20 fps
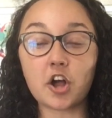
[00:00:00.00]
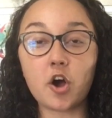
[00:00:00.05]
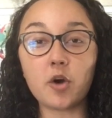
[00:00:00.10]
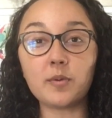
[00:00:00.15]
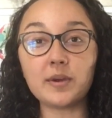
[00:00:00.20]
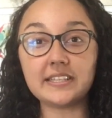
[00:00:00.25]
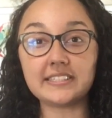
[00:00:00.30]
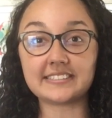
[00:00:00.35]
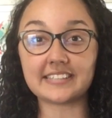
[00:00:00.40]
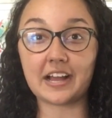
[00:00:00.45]

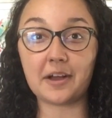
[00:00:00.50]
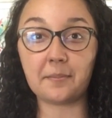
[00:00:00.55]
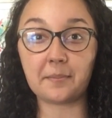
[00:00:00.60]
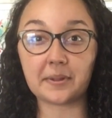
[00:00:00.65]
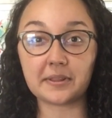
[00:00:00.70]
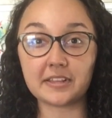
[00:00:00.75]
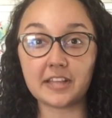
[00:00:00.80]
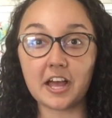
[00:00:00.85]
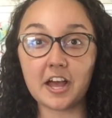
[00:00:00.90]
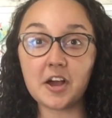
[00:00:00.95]
always down
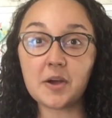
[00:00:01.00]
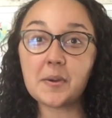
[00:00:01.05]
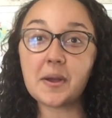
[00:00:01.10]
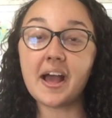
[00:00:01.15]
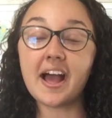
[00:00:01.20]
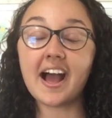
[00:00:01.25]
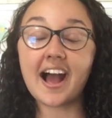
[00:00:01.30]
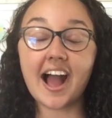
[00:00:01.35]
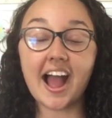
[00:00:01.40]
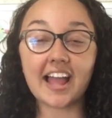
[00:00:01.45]
below.
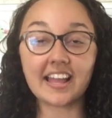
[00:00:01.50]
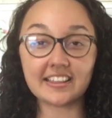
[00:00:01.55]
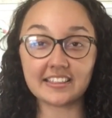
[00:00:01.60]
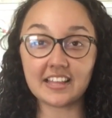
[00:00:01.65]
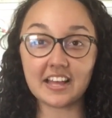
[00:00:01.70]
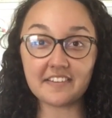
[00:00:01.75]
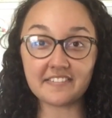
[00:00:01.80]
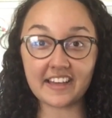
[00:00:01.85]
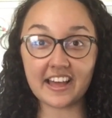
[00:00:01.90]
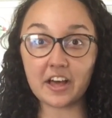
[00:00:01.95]
I
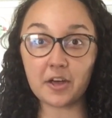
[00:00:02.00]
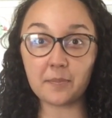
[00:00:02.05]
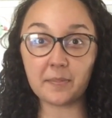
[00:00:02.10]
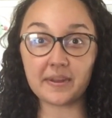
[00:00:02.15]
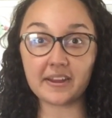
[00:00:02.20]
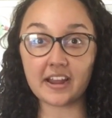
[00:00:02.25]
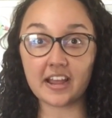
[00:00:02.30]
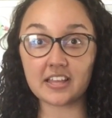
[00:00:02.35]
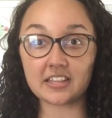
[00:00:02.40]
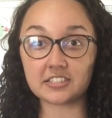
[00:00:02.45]
love
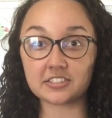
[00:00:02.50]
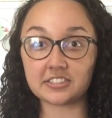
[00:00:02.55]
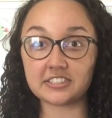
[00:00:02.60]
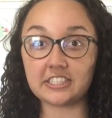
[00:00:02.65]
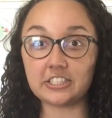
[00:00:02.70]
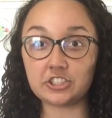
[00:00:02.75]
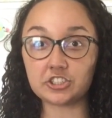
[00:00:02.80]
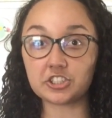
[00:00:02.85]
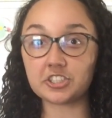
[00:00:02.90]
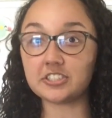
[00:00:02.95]
helping other
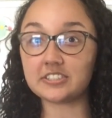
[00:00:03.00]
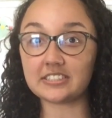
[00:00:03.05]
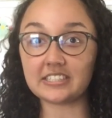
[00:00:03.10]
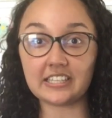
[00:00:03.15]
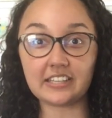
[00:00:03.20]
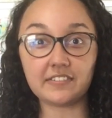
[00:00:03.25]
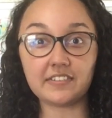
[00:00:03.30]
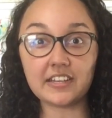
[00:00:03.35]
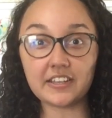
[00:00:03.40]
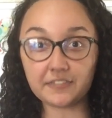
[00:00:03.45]
teachers.
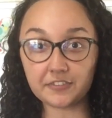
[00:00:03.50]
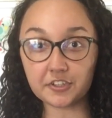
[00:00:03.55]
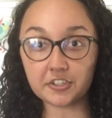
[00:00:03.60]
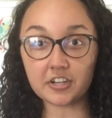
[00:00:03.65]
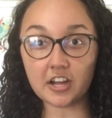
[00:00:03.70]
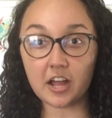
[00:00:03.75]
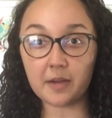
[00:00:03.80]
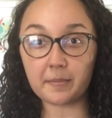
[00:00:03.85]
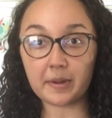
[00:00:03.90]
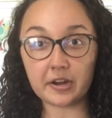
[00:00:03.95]
Even if you're
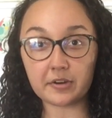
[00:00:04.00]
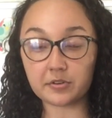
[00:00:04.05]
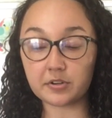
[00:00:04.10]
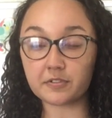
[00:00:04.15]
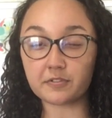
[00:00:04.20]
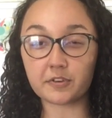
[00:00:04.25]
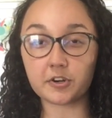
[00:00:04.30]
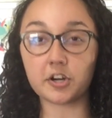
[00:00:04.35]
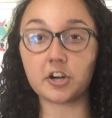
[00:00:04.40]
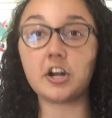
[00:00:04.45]
not my
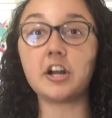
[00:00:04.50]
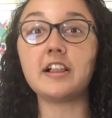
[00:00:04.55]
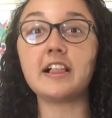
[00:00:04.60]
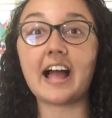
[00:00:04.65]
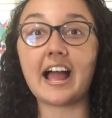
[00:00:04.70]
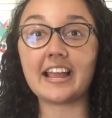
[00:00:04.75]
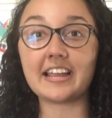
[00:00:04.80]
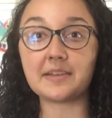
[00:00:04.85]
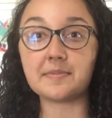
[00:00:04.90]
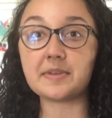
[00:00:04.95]
referral,
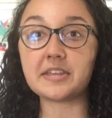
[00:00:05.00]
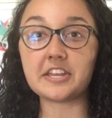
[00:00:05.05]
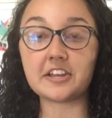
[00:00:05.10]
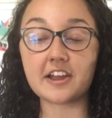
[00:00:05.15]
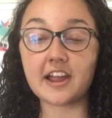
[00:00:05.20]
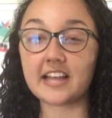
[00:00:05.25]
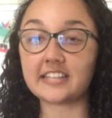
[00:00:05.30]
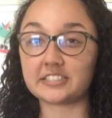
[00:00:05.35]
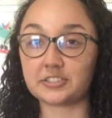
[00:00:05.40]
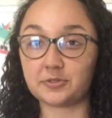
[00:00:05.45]
I am here
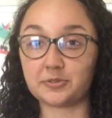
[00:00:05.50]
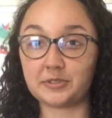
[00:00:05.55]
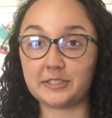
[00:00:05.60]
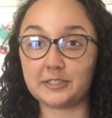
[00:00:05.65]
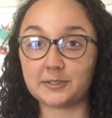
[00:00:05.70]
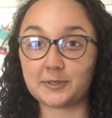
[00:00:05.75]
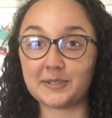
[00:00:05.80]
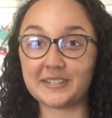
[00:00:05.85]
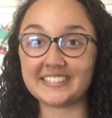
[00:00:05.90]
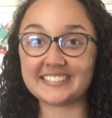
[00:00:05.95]
as a
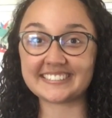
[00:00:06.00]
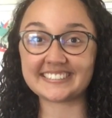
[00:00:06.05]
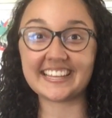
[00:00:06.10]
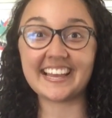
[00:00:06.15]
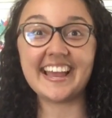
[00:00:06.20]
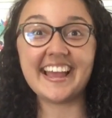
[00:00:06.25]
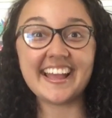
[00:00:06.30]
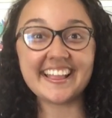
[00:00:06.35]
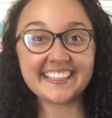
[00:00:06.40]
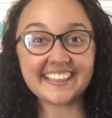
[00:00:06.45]
resource.
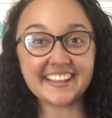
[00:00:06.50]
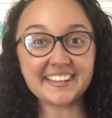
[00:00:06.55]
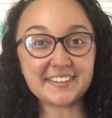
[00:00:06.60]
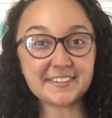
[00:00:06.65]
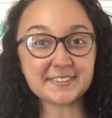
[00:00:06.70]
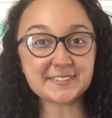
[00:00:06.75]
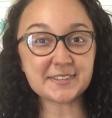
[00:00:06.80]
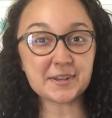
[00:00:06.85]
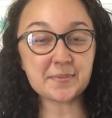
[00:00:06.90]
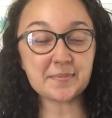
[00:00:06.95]
Thank
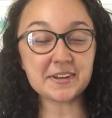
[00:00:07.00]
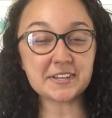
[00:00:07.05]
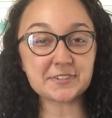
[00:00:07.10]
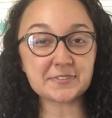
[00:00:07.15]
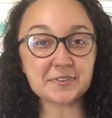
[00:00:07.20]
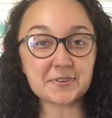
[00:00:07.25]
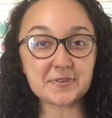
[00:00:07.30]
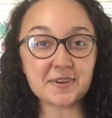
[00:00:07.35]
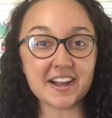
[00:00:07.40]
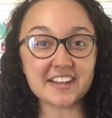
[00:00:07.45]
you so much
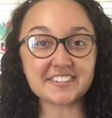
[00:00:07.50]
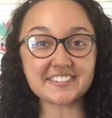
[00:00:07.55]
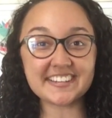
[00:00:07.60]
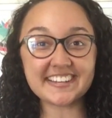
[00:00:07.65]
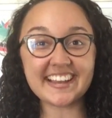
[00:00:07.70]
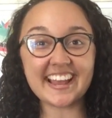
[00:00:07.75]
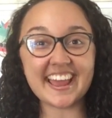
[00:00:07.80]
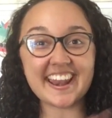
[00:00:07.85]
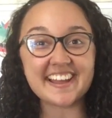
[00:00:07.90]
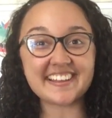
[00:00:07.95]
for watching,
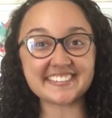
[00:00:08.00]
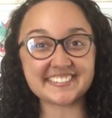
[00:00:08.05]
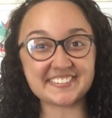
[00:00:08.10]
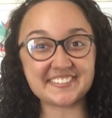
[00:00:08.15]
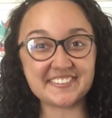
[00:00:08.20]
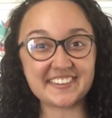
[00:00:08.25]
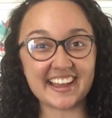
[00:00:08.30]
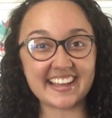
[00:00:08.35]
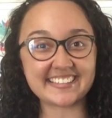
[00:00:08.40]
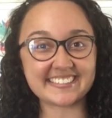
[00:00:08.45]
and I'll see
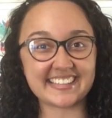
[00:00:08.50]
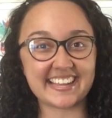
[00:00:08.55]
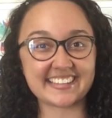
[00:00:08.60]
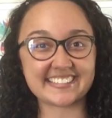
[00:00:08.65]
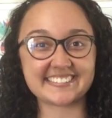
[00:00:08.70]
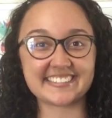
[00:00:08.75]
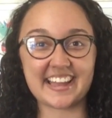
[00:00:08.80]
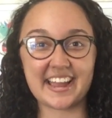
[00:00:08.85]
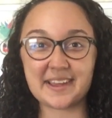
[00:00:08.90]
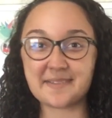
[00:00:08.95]
you guys
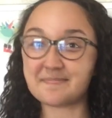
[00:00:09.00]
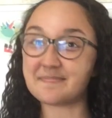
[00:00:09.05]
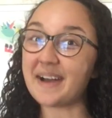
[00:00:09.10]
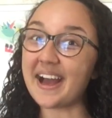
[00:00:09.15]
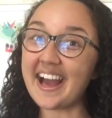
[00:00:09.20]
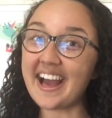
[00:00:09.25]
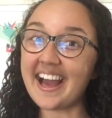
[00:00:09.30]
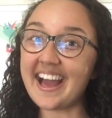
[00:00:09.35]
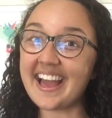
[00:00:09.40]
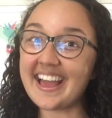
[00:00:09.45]
next time.
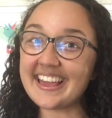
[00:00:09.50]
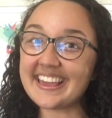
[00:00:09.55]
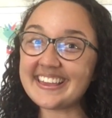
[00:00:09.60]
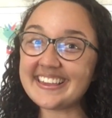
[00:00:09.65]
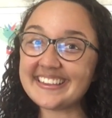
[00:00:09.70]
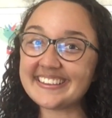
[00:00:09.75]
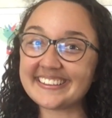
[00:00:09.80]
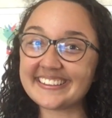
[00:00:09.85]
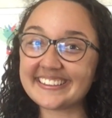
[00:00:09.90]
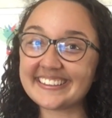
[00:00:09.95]

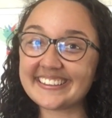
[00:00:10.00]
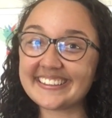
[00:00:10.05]
Bye!